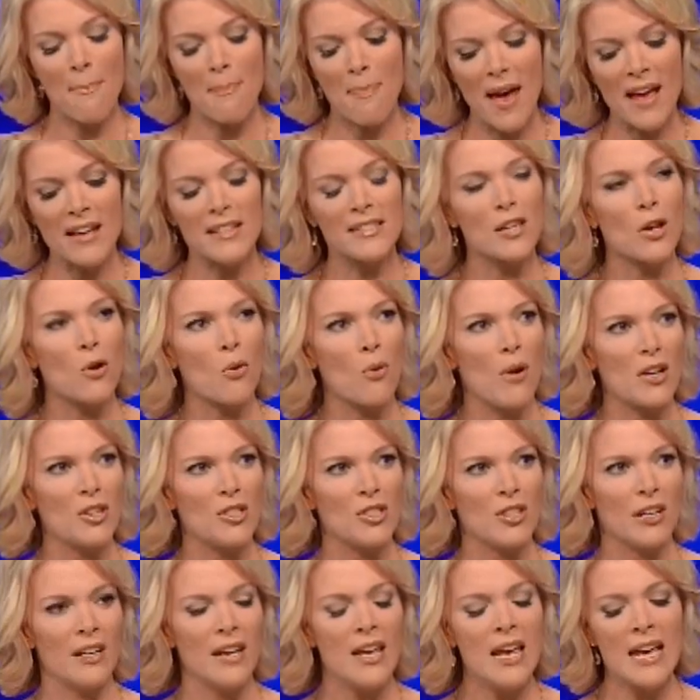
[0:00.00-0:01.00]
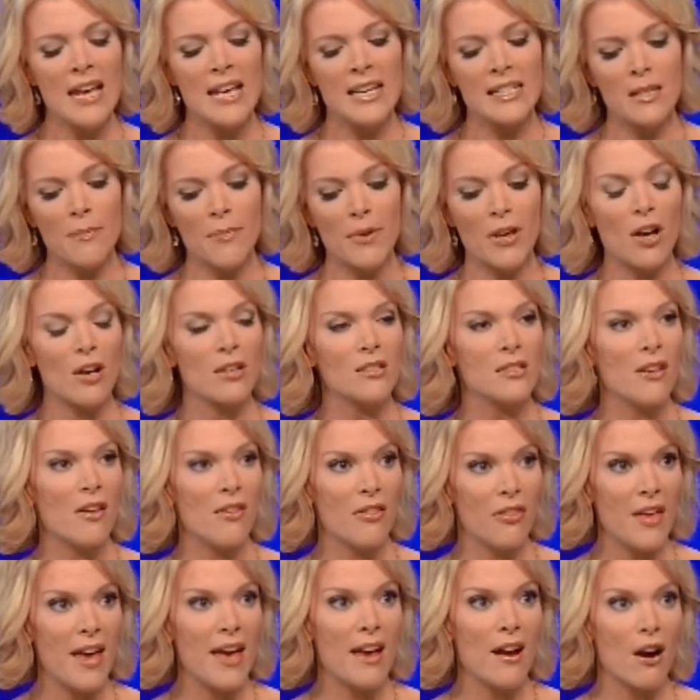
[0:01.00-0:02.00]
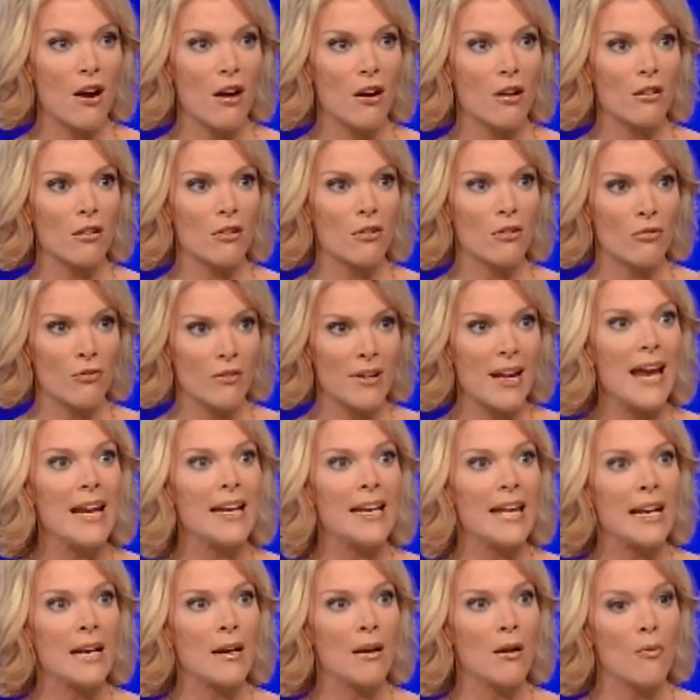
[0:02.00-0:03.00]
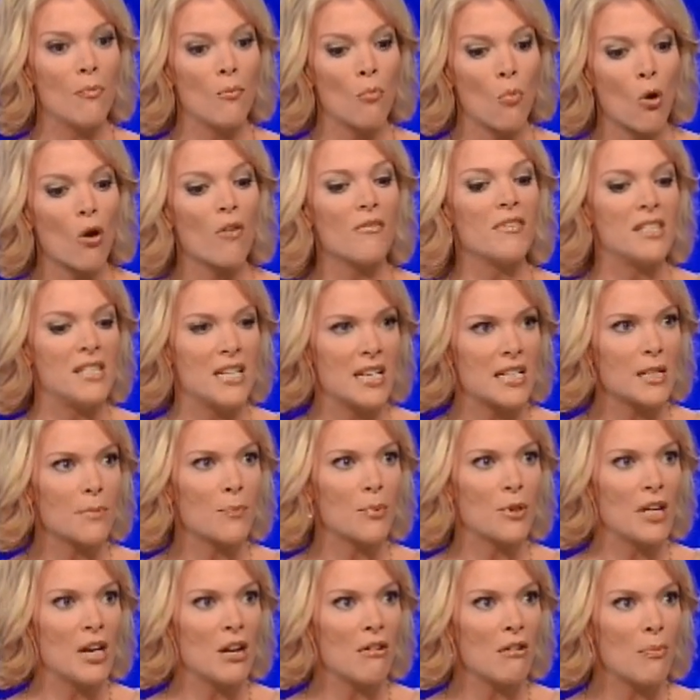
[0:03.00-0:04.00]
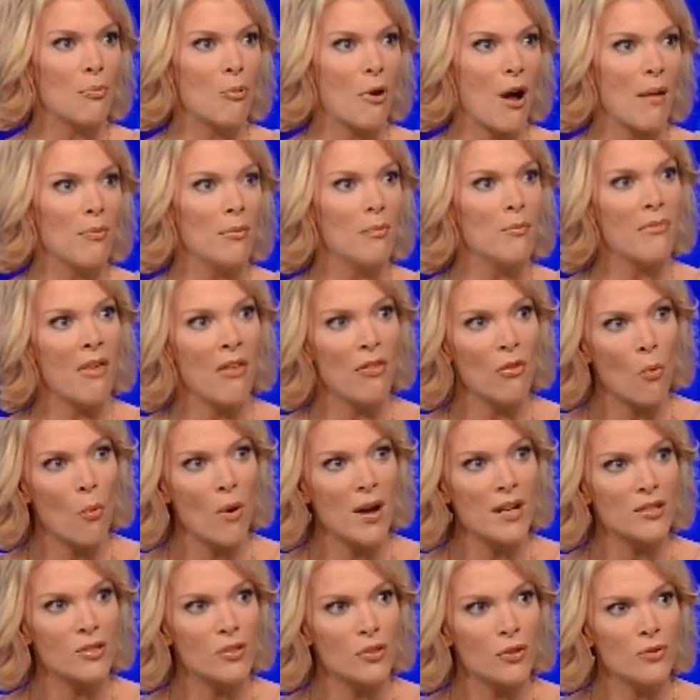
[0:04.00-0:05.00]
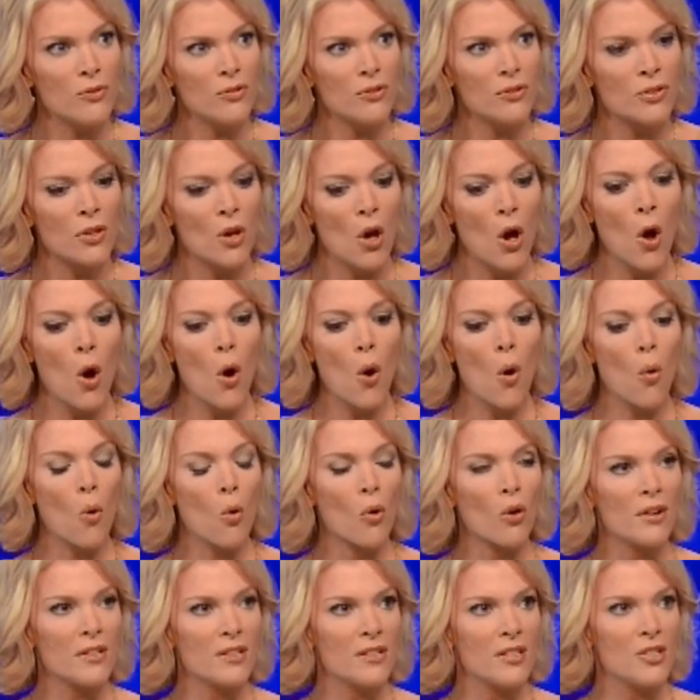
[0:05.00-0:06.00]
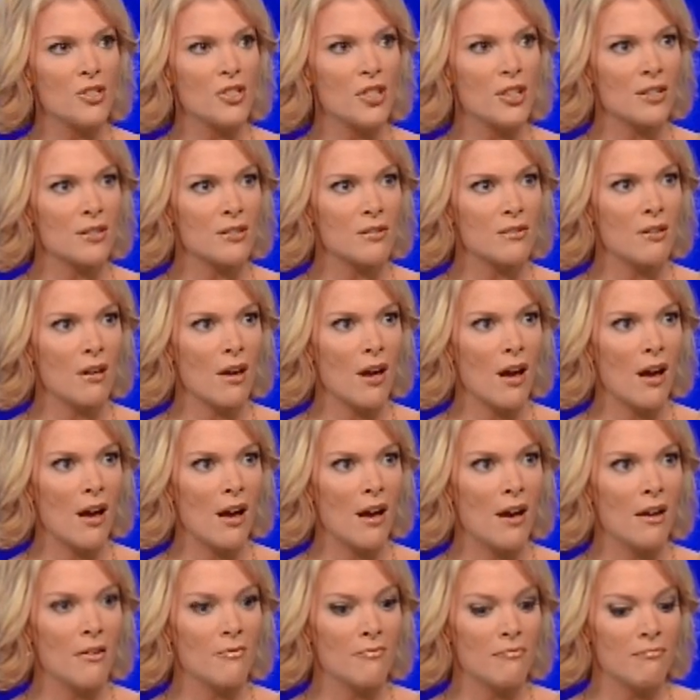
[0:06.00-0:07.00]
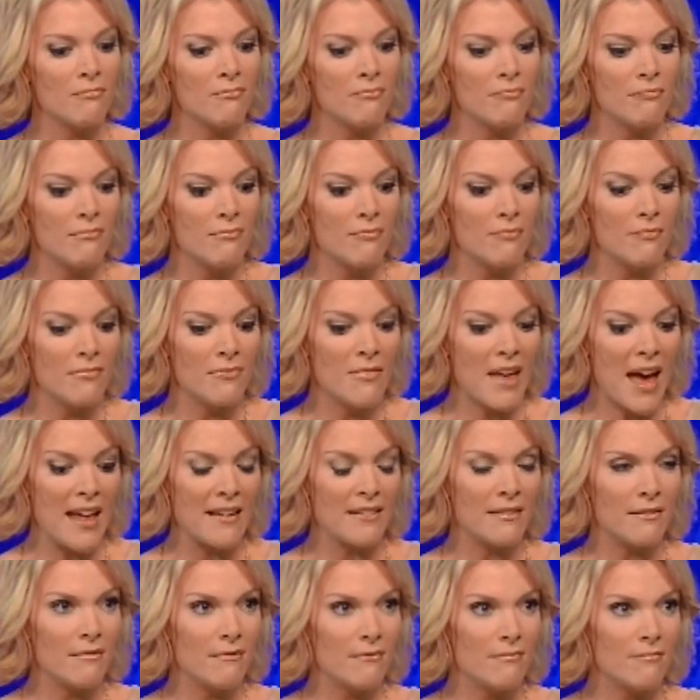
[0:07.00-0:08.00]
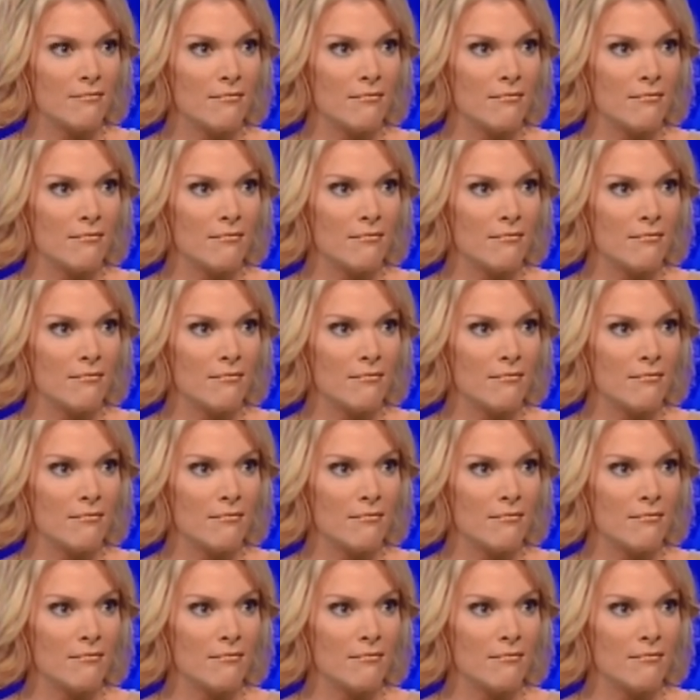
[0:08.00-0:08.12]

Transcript: That begs the question. Is it because they are creating more of a disciplinary problem than the white students, or is it just that